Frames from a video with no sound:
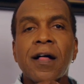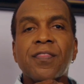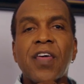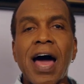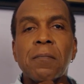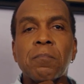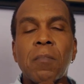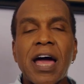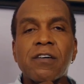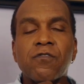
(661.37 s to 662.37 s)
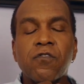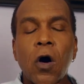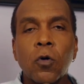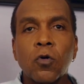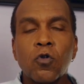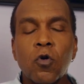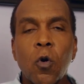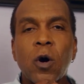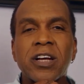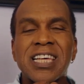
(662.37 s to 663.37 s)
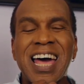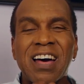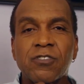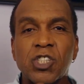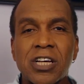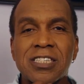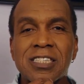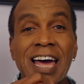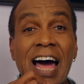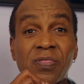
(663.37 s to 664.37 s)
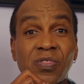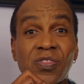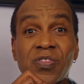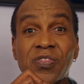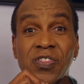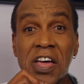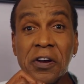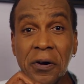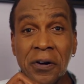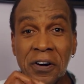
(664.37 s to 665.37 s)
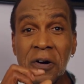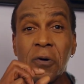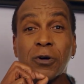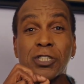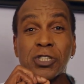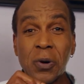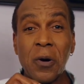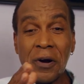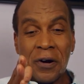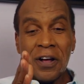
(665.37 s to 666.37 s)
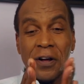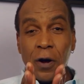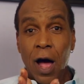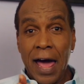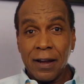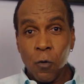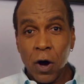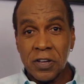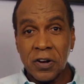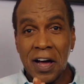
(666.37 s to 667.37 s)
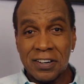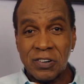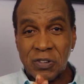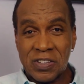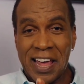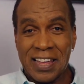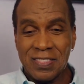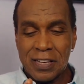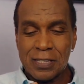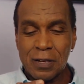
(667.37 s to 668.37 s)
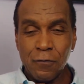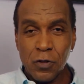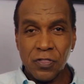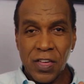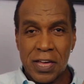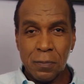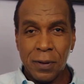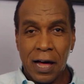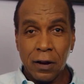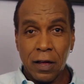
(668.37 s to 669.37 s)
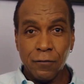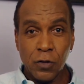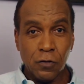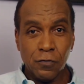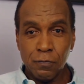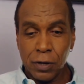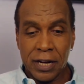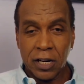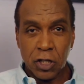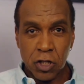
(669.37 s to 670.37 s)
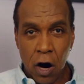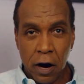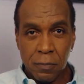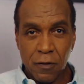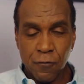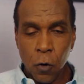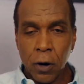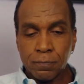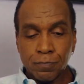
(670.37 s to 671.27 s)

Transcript: that my vocal cords have just gotten thinner or shorter. I want you to understand this. If you think about if you've played a guitar before,